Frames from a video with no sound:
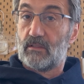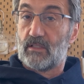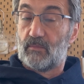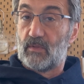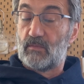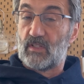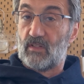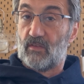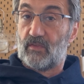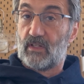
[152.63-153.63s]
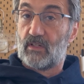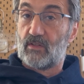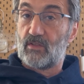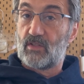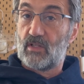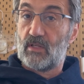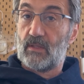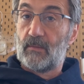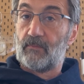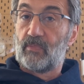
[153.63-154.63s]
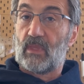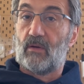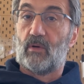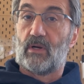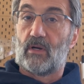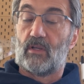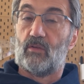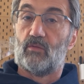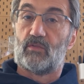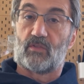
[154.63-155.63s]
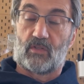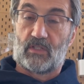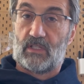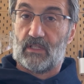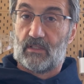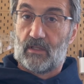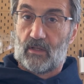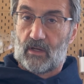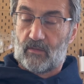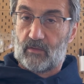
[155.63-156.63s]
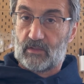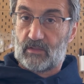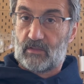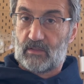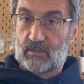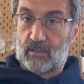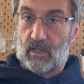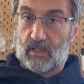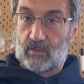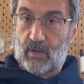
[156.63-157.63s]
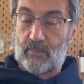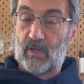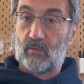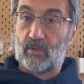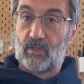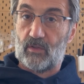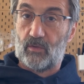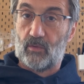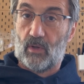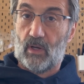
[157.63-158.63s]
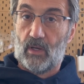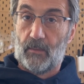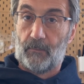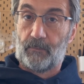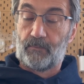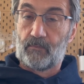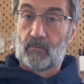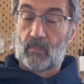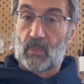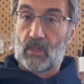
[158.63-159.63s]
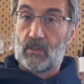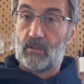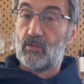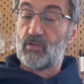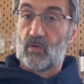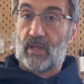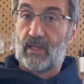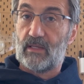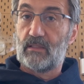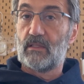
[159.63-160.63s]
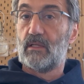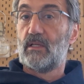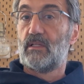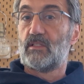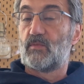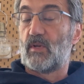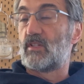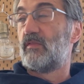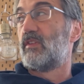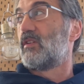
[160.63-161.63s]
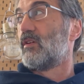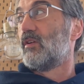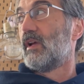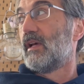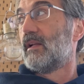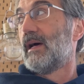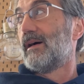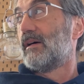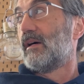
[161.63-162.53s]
symptoms in your fingers where you start to get a lot of cramping when you use your hand, especially if you turn your head